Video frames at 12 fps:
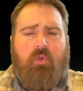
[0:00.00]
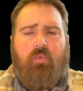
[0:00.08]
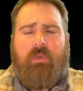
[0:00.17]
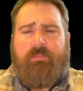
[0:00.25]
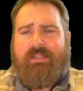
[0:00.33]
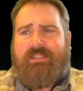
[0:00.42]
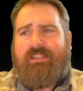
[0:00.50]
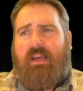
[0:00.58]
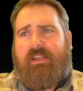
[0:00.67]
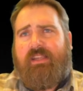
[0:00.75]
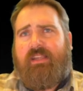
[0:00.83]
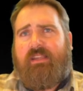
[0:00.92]
We've been
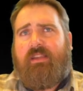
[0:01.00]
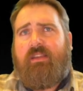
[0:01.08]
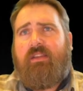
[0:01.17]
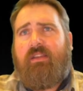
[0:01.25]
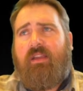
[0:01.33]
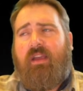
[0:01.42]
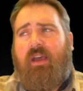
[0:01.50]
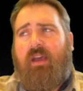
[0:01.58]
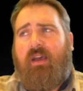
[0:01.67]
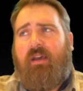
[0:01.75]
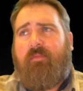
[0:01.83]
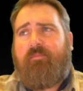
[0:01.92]
studying
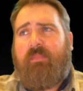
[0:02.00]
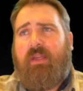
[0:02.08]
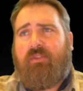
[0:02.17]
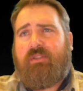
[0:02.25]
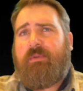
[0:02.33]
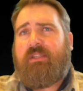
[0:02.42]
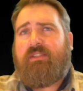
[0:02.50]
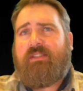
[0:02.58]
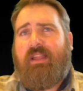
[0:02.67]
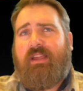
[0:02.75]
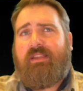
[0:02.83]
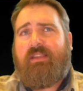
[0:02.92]
other species
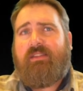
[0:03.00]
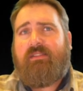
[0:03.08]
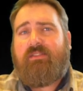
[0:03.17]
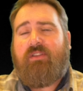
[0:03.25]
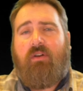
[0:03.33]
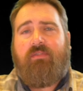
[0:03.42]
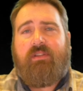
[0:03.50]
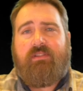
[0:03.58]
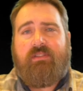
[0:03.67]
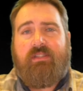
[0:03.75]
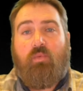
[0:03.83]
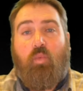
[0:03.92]
like
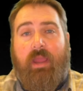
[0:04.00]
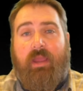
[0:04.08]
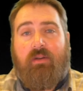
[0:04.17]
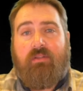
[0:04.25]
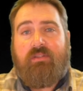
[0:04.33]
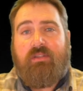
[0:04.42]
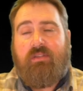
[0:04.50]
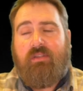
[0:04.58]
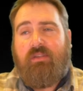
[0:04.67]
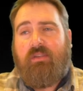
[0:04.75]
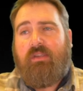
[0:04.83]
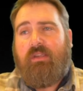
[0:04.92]
dolphins and whales,
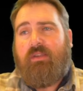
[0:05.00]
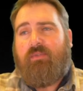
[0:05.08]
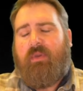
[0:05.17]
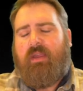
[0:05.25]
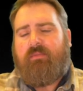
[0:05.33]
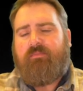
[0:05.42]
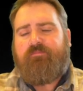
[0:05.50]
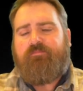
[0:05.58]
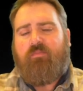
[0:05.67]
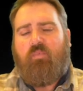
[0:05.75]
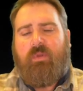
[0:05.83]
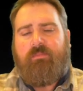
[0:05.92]
right?
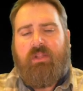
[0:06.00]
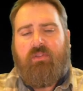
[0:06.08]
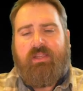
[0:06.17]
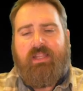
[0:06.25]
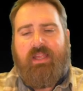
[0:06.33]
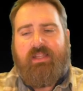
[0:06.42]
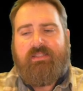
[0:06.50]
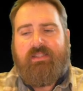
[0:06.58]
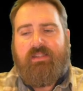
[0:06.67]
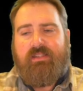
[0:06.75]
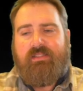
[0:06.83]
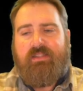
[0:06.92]
We've been looking at
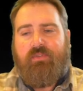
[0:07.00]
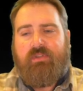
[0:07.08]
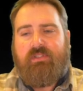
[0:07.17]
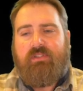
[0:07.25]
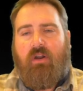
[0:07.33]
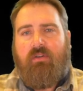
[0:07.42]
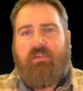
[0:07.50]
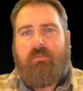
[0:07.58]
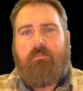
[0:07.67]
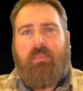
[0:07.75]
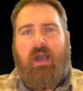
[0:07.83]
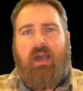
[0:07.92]
different dolphin
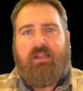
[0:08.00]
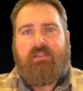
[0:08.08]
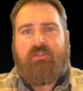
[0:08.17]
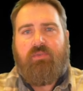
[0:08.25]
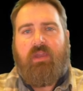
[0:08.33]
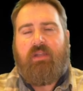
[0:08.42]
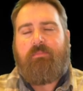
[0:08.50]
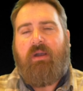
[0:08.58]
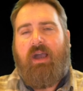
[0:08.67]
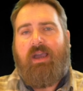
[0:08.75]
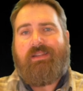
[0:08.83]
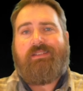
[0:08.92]
pods, right? A
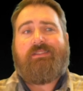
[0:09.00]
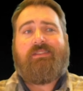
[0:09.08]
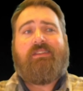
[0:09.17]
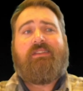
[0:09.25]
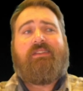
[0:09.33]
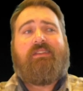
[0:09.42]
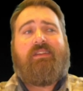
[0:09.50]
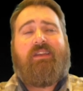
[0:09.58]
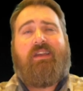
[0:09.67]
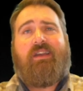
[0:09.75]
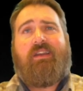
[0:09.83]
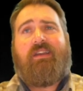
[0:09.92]
pod is
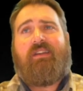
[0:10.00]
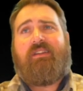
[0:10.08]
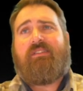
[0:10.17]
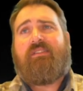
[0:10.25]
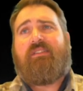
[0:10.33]
a